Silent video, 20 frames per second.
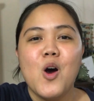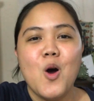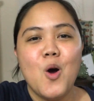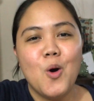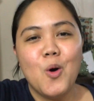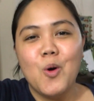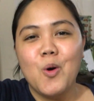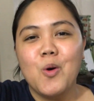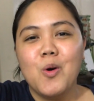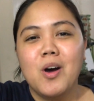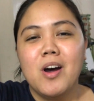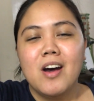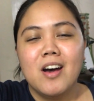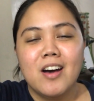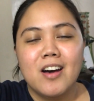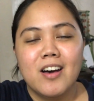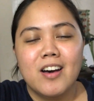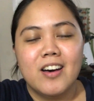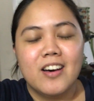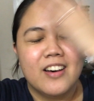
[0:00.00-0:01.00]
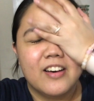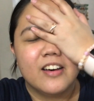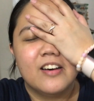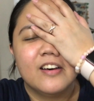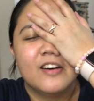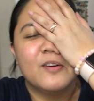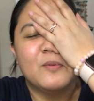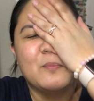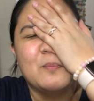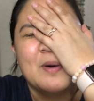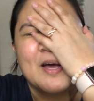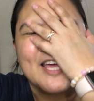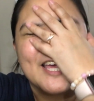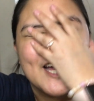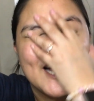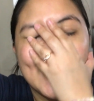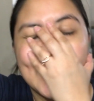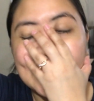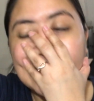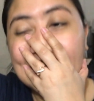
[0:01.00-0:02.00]
Oh my
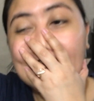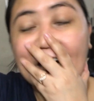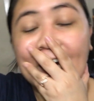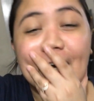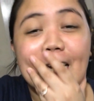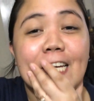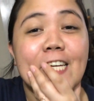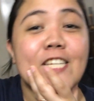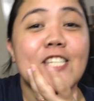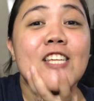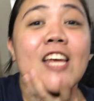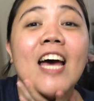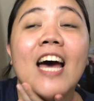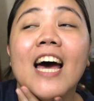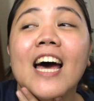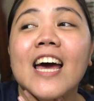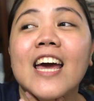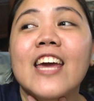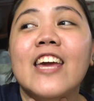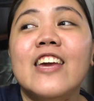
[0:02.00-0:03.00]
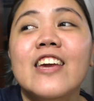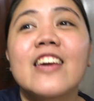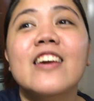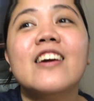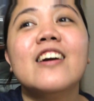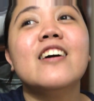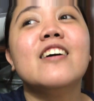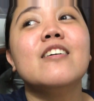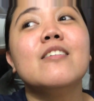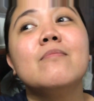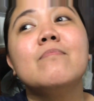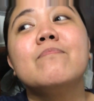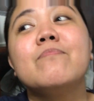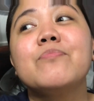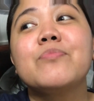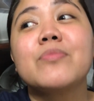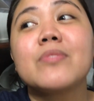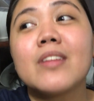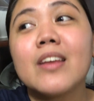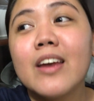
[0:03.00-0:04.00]
gosh, guys. I
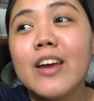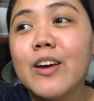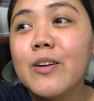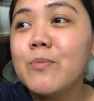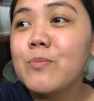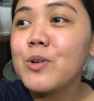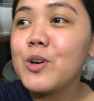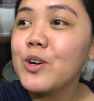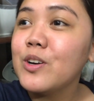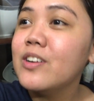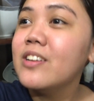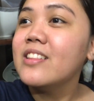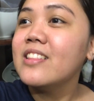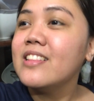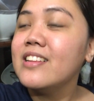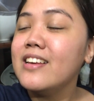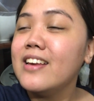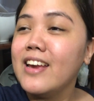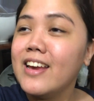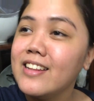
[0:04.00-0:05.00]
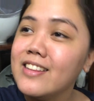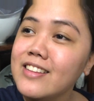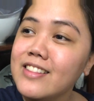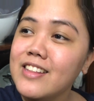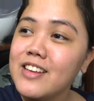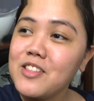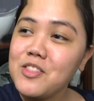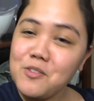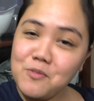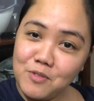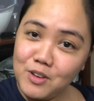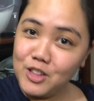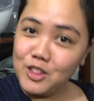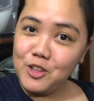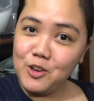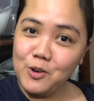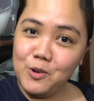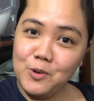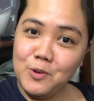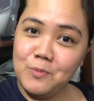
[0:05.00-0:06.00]
am currently editing the
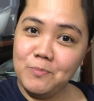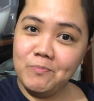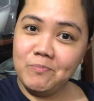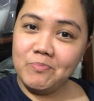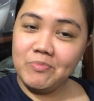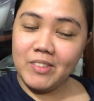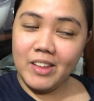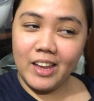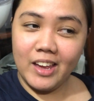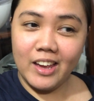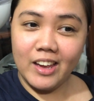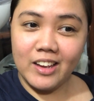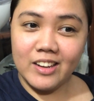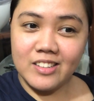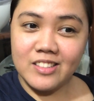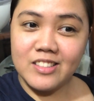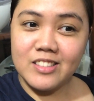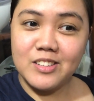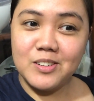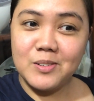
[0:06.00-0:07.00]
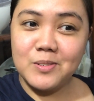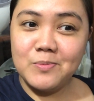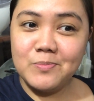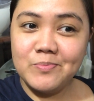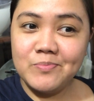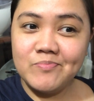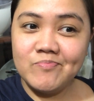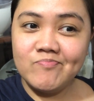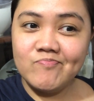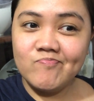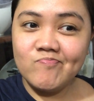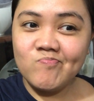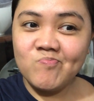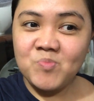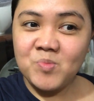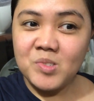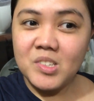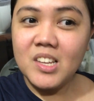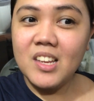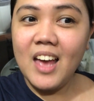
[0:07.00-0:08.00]
video and
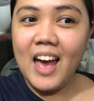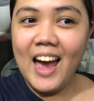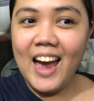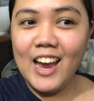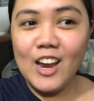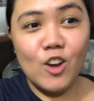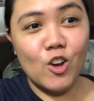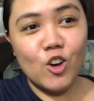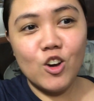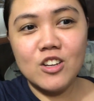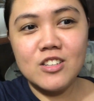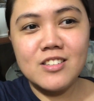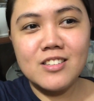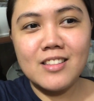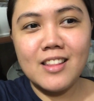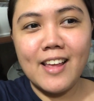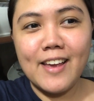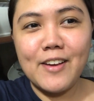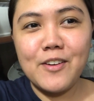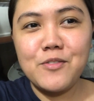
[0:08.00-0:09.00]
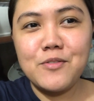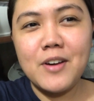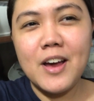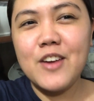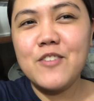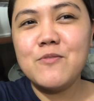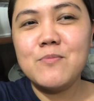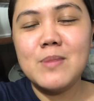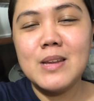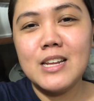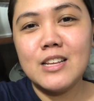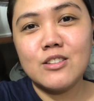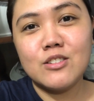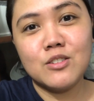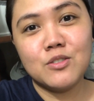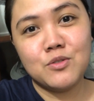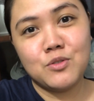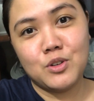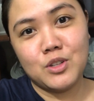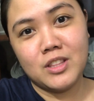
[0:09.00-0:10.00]
I lost like 5 minutes
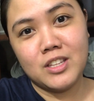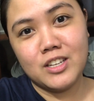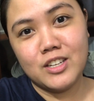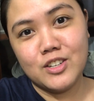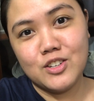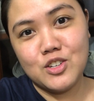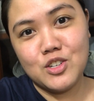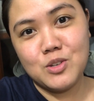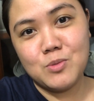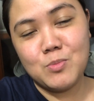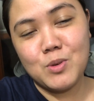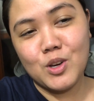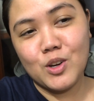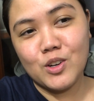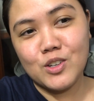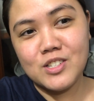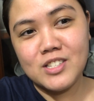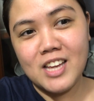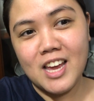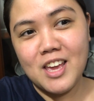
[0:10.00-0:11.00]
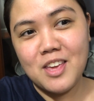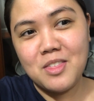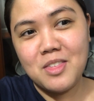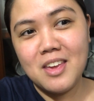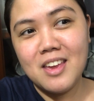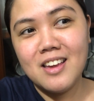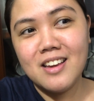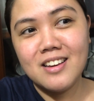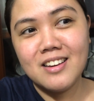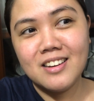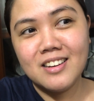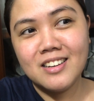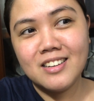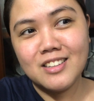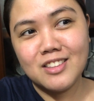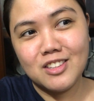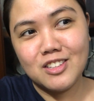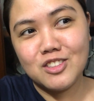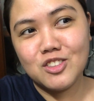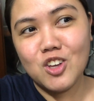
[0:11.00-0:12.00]
of footage because I think
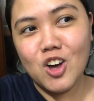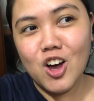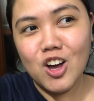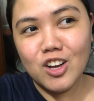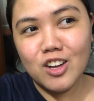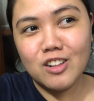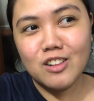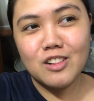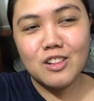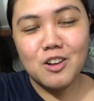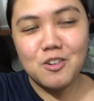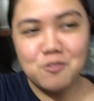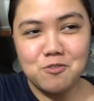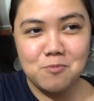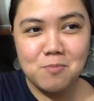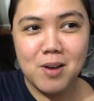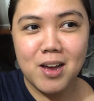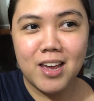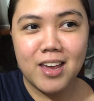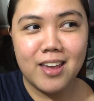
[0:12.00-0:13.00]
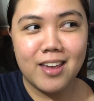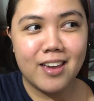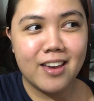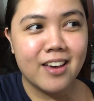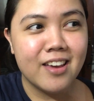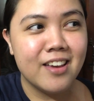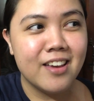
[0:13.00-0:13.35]
the dongle of my